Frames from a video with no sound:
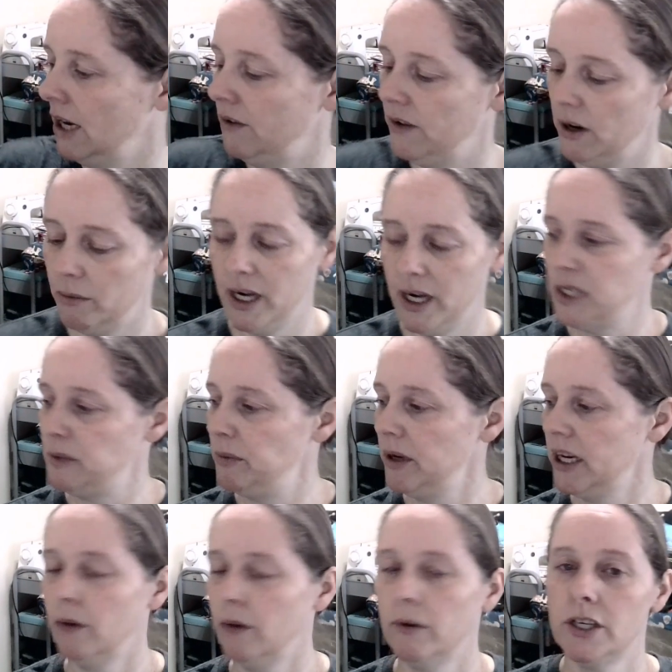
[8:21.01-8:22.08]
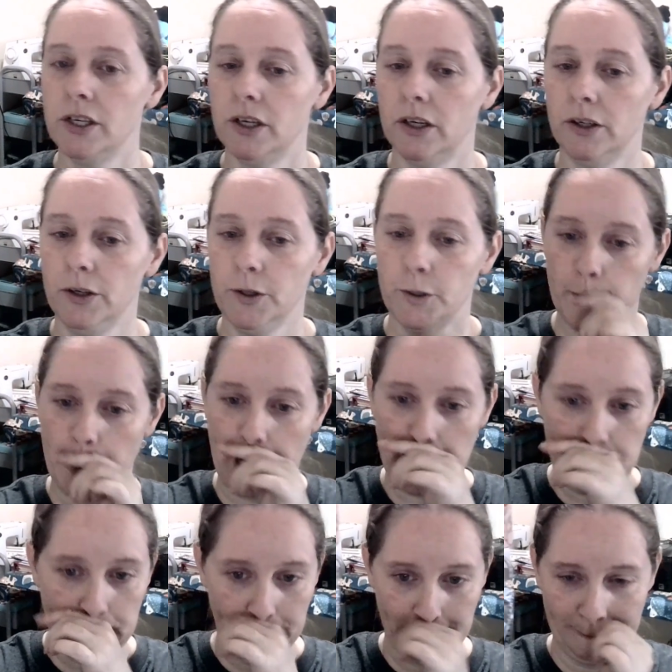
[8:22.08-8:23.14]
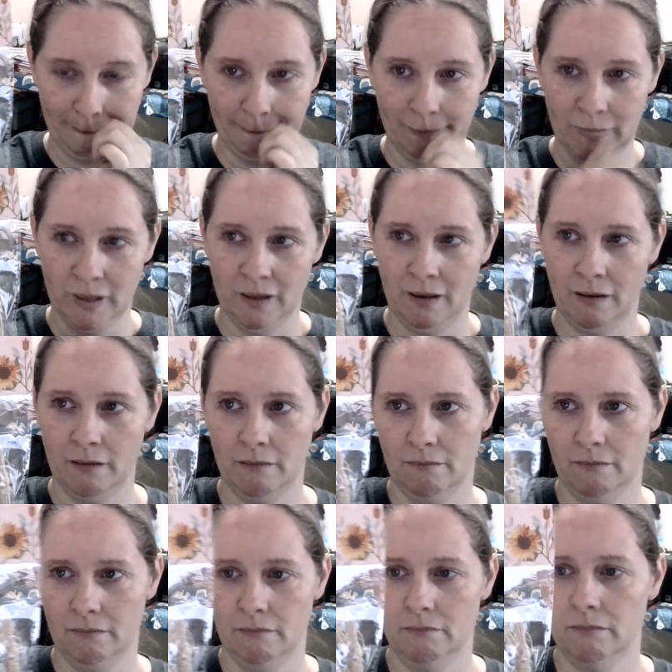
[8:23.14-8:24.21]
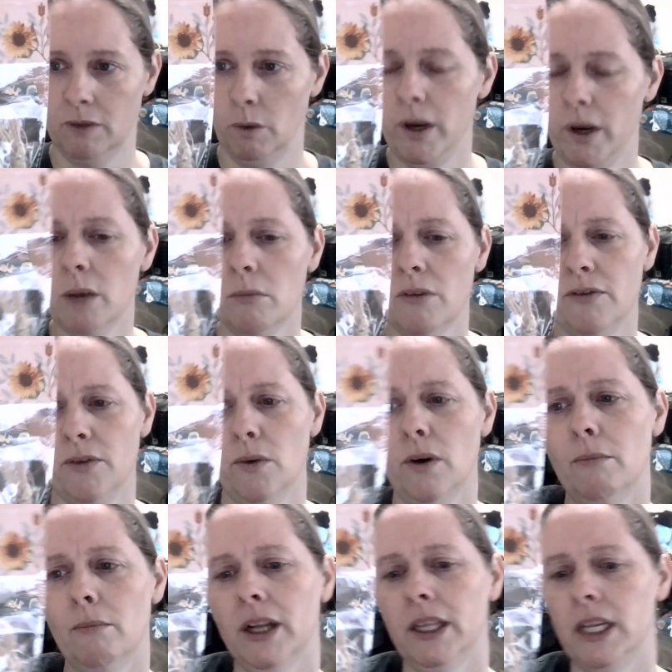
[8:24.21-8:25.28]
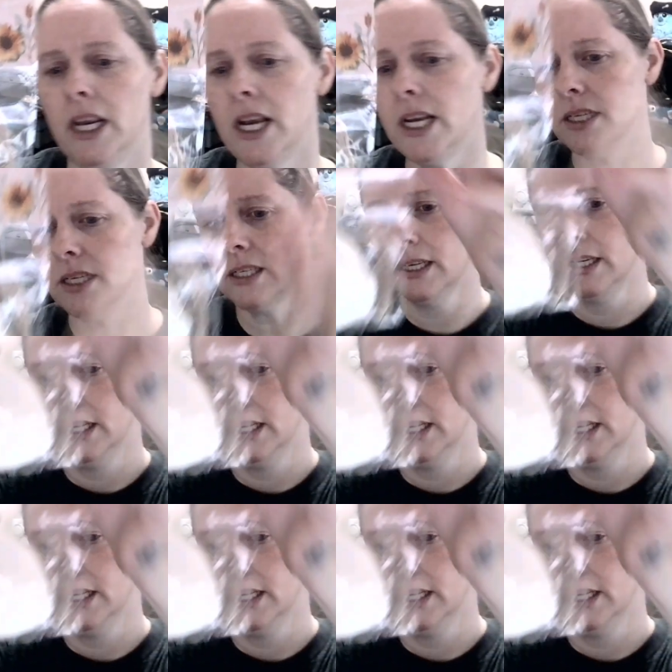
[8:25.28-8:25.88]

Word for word: If anybody has been, I went to Dollar Tree the weekend before and bought these.